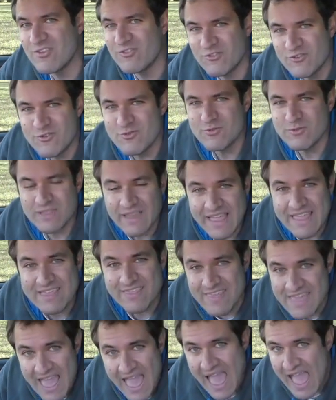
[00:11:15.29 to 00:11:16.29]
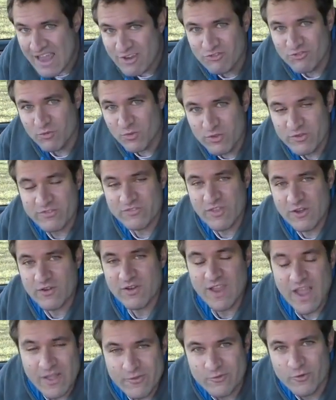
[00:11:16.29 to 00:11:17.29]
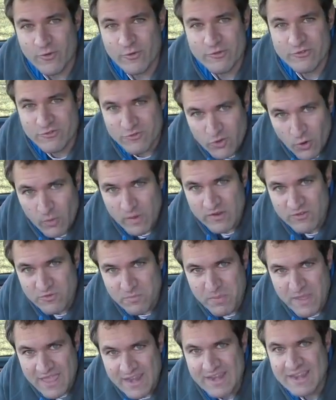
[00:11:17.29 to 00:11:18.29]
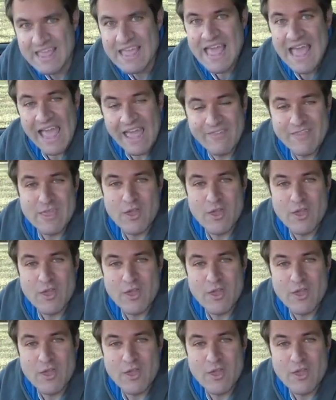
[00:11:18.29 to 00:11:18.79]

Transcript: I do like the actual center console storage bin